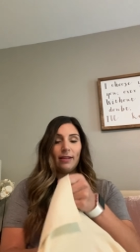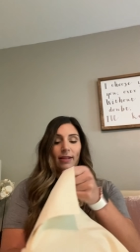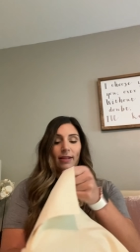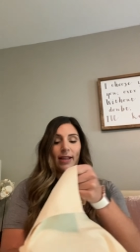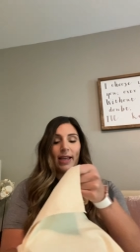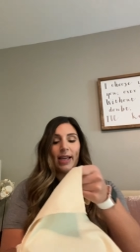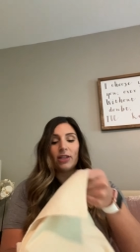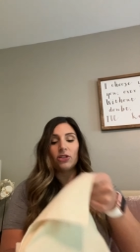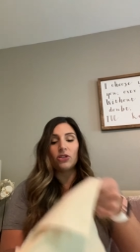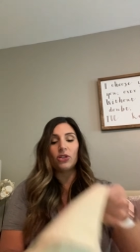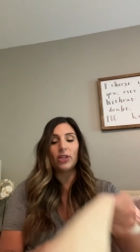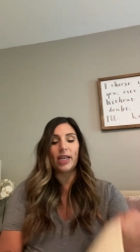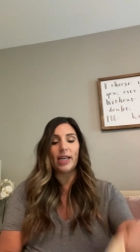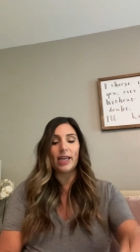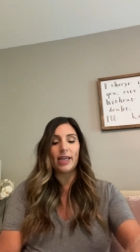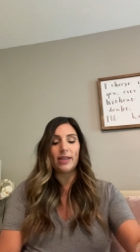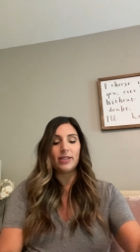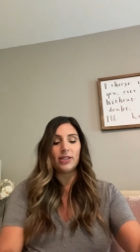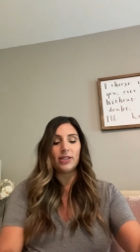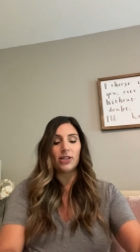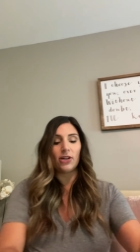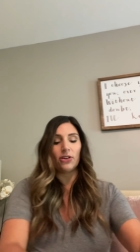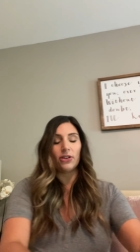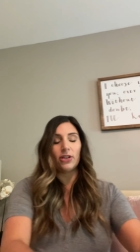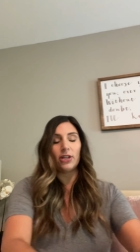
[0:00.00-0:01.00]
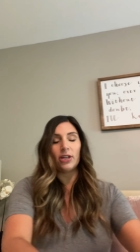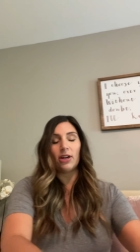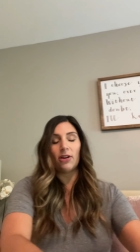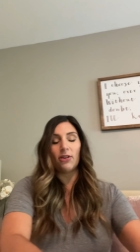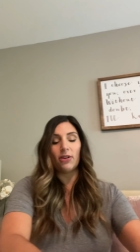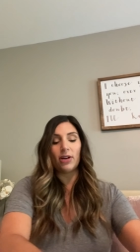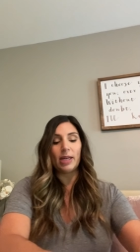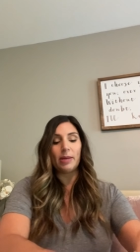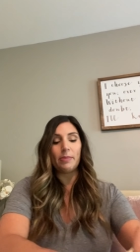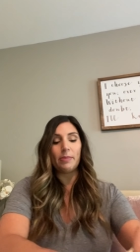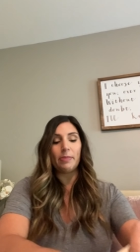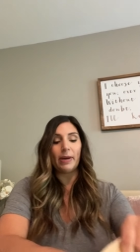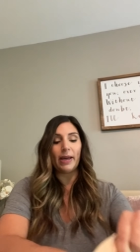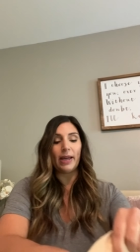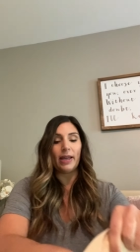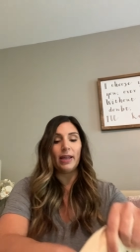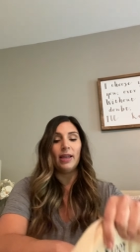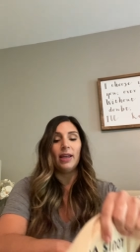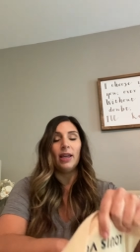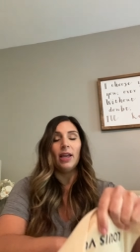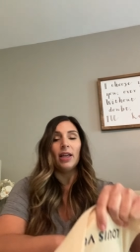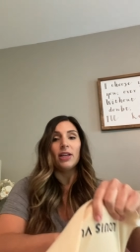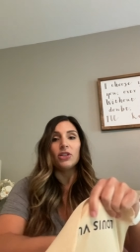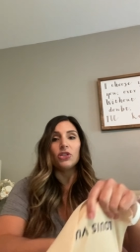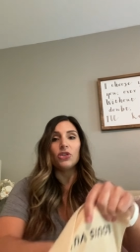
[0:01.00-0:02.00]
actually I started already, but
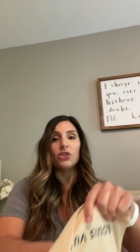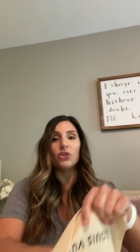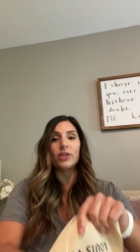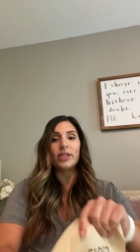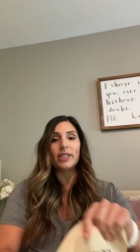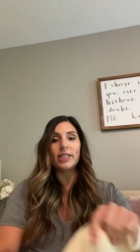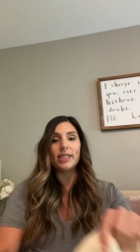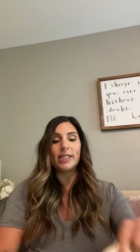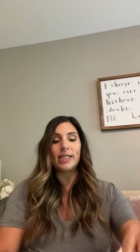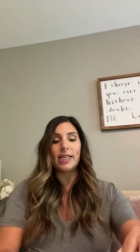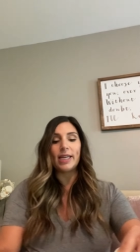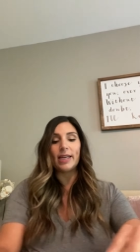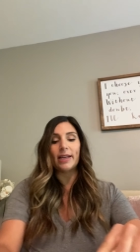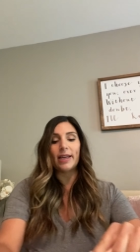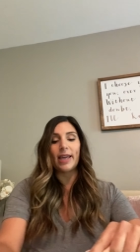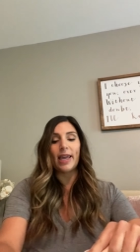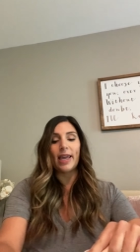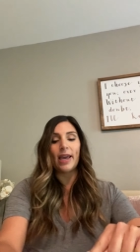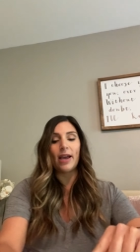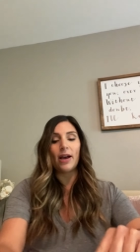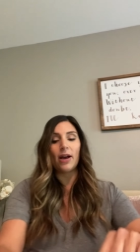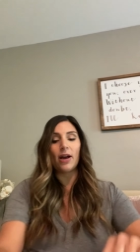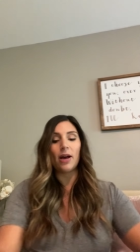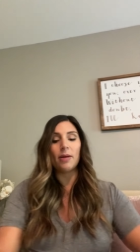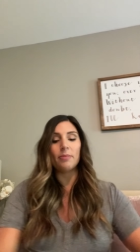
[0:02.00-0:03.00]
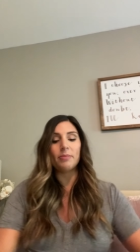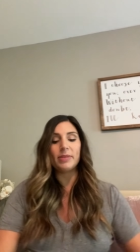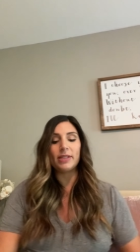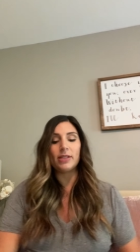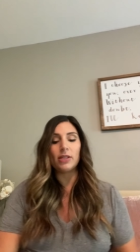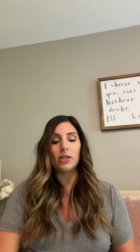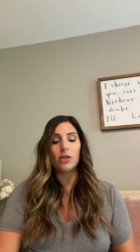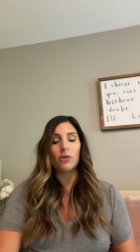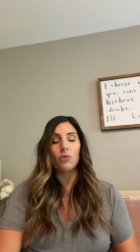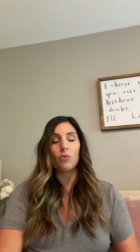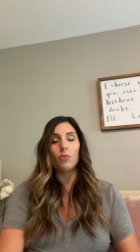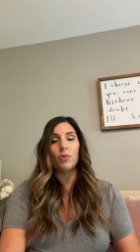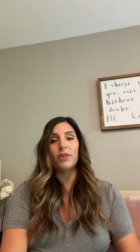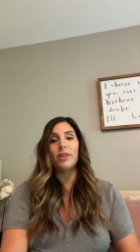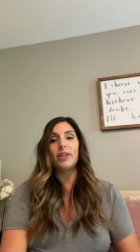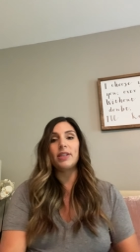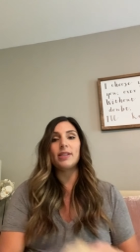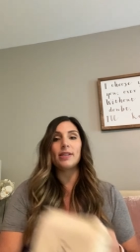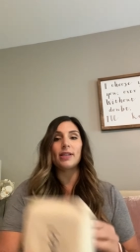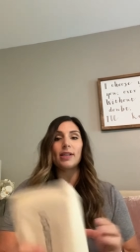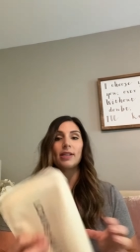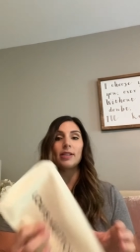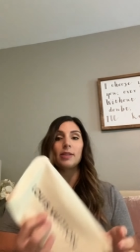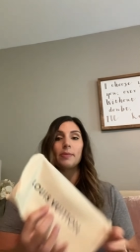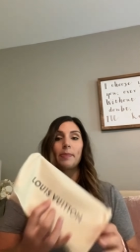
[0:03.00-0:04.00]
as you can see, it comes with this
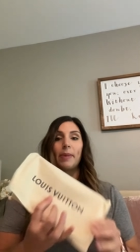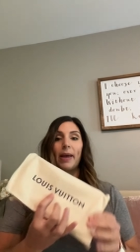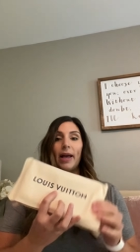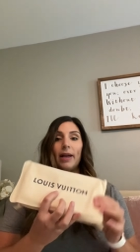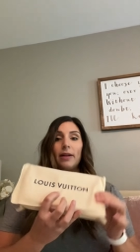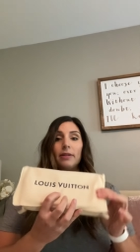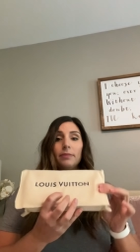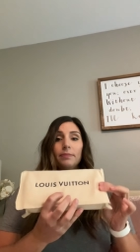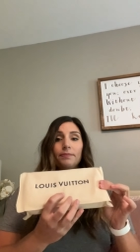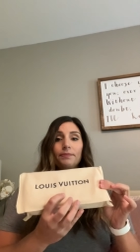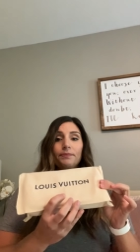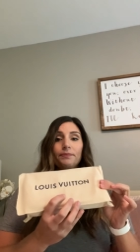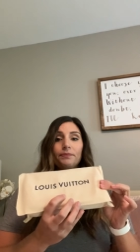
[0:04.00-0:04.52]
dust bag.